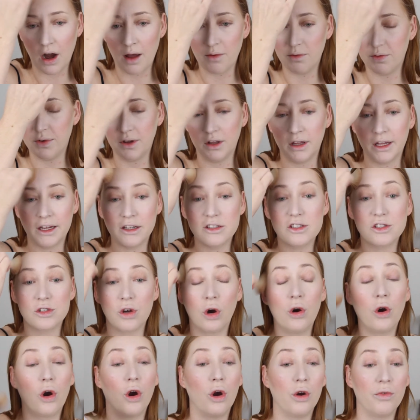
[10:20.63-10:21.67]
I'm feeling so
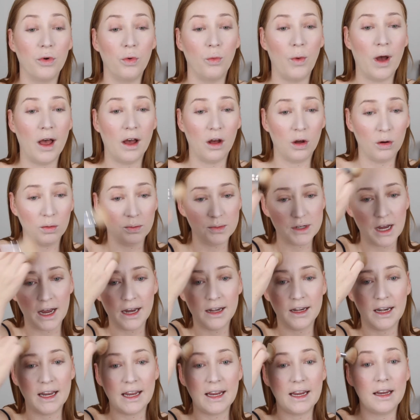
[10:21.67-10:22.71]
overwhelmed. I
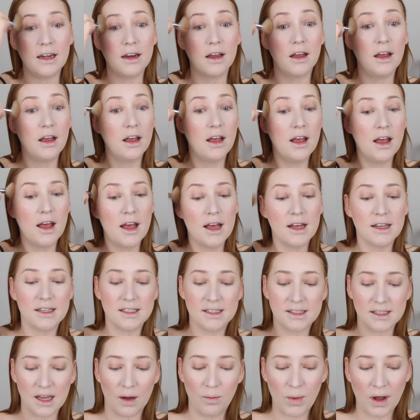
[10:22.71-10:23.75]
need
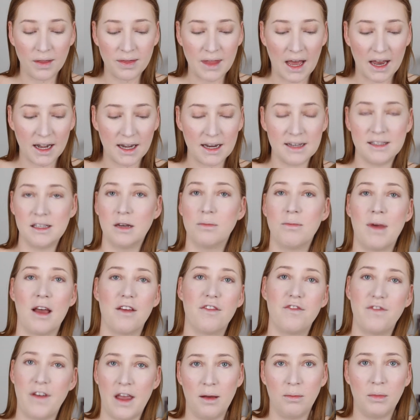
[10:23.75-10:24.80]
someone that isn't my
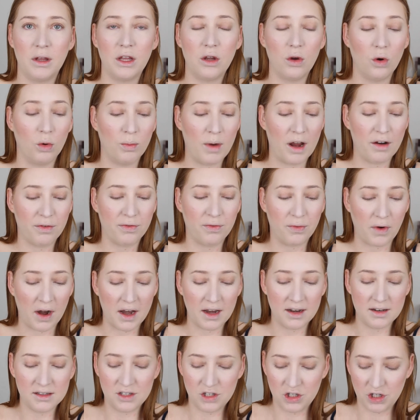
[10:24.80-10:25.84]
family or my
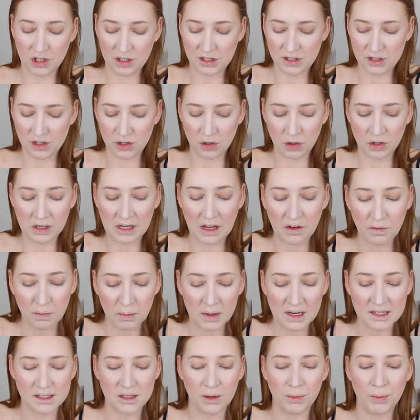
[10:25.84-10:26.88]
friends just to give
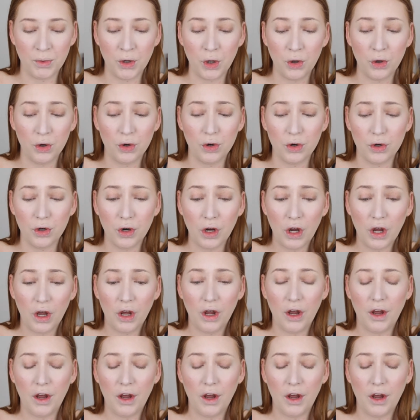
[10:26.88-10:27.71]
me some new,